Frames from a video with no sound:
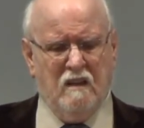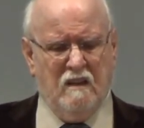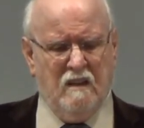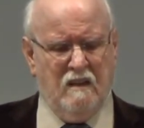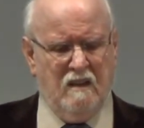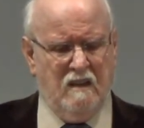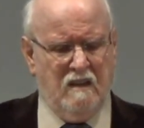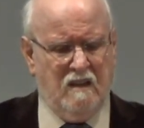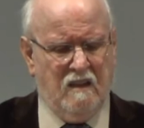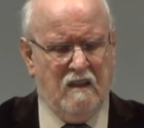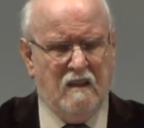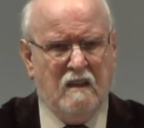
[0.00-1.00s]

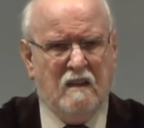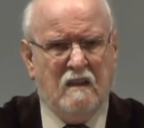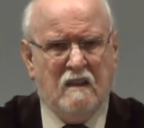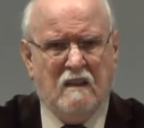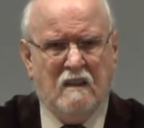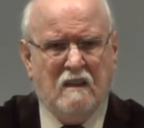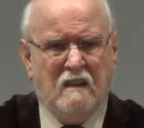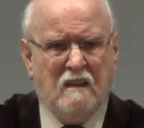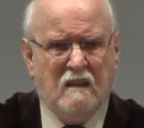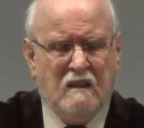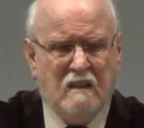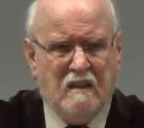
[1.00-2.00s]

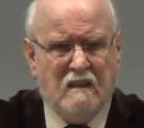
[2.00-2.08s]
Nothing is said.